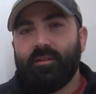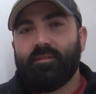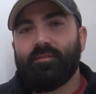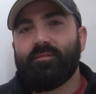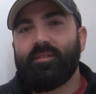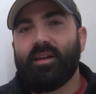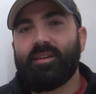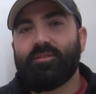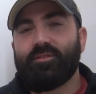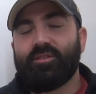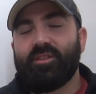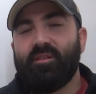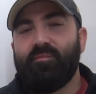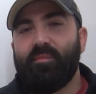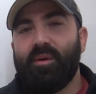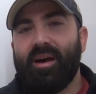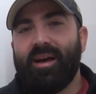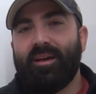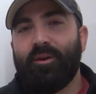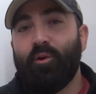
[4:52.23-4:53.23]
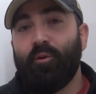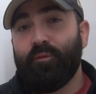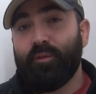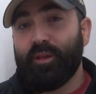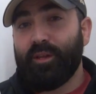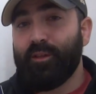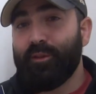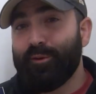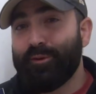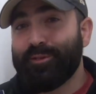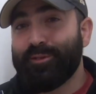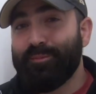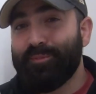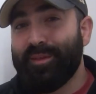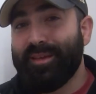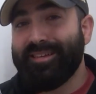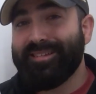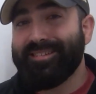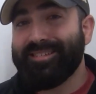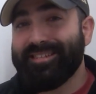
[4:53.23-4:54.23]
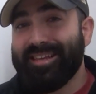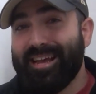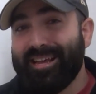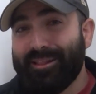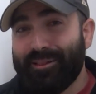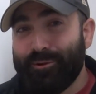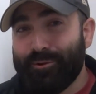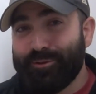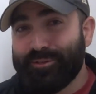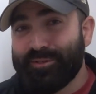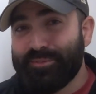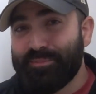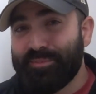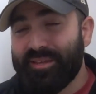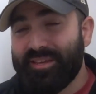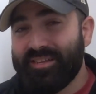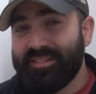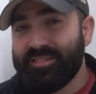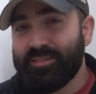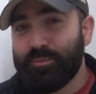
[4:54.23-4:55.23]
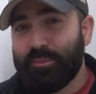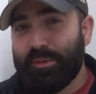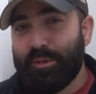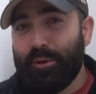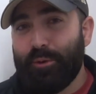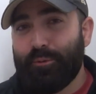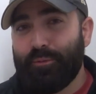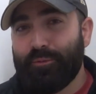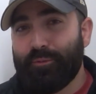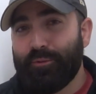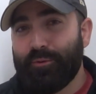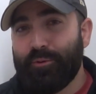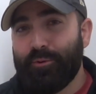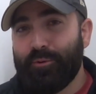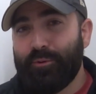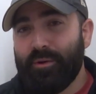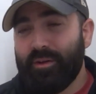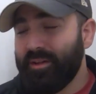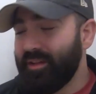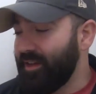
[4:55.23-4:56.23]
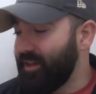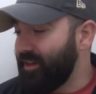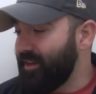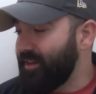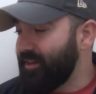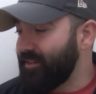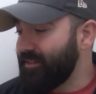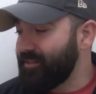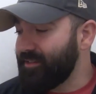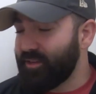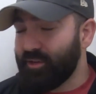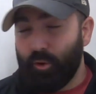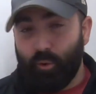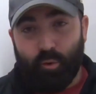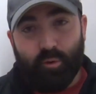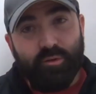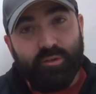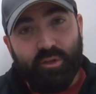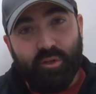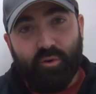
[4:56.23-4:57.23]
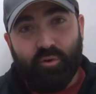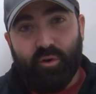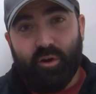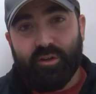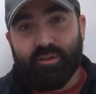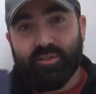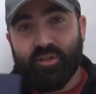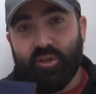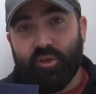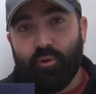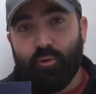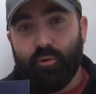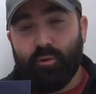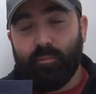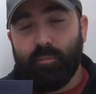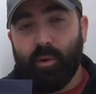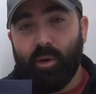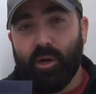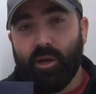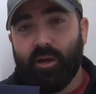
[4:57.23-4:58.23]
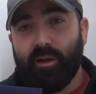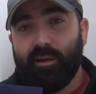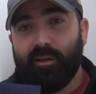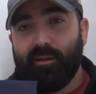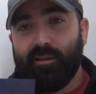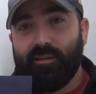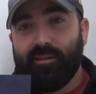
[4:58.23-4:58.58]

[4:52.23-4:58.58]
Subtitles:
Thanks for stopping by. Hopefully you learned some things as I learned some things as we go through the Girls Lacrosse Youth book.